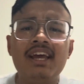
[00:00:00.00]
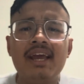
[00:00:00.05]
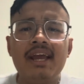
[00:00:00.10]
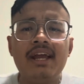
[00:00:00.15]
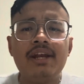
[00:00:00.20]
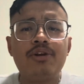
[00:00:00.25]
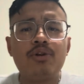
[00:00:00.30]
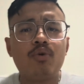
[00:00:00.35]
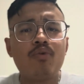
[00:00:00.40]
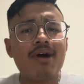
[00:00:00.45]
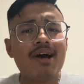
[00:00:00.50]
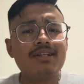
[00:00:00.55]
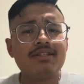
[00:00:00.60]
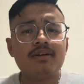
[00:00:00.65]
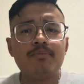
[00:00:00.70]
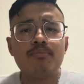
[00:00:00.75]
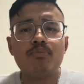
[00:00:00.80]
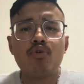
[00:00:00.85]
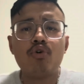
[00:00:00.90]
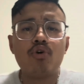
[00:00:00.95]
it requires a
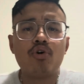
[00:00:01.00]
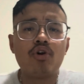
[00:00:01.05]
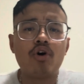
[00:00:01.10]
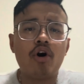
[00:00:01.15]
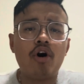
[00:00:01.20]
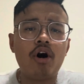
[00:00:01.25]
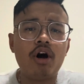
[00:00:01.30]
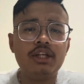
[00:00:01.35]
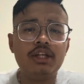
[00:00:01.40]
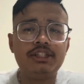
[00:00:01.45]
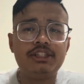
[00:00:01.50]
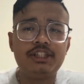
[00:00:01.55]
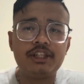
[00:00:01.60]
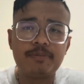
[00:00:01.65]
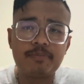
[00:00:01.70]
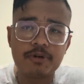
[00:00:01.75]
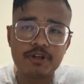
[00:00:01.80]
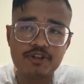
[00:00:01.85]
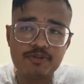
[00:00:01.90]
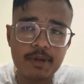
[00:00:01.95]
more
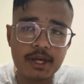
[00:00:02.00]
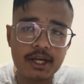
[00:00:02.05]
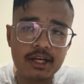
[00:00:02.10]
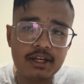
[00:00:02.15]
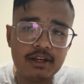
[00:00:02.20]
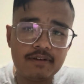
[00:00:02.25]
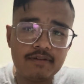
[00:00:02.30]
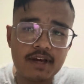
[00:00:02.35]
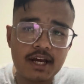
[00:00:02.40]
holistic perspective